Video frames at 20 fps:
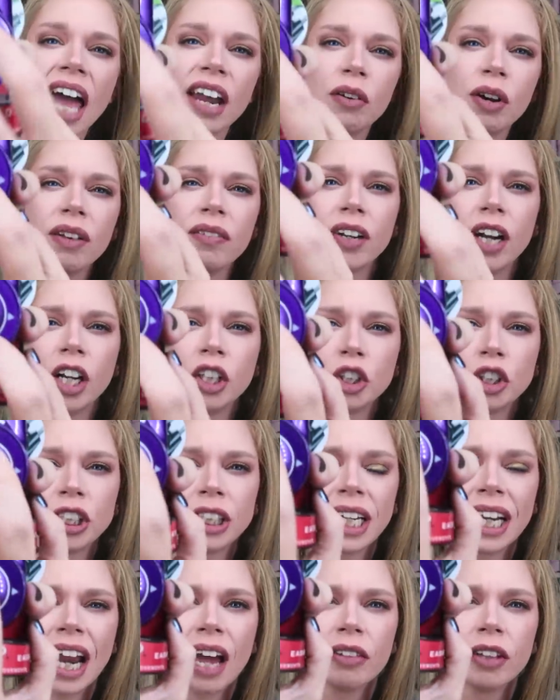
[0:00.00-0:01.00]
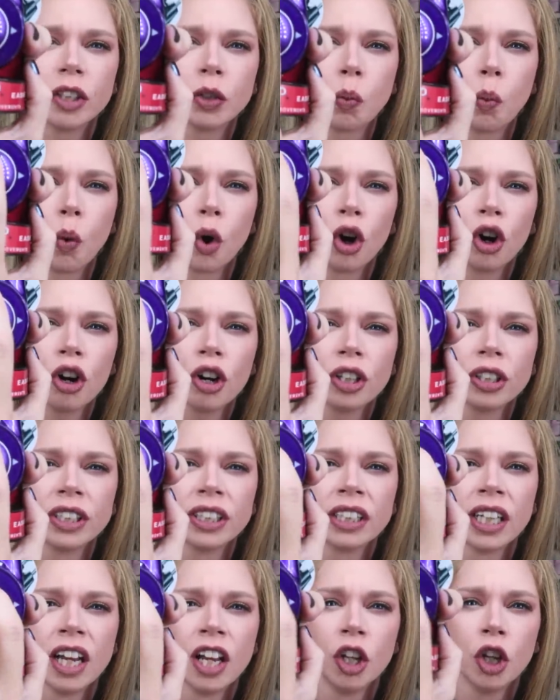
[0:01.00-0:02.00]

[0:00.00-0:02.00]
I don't even understand how this works.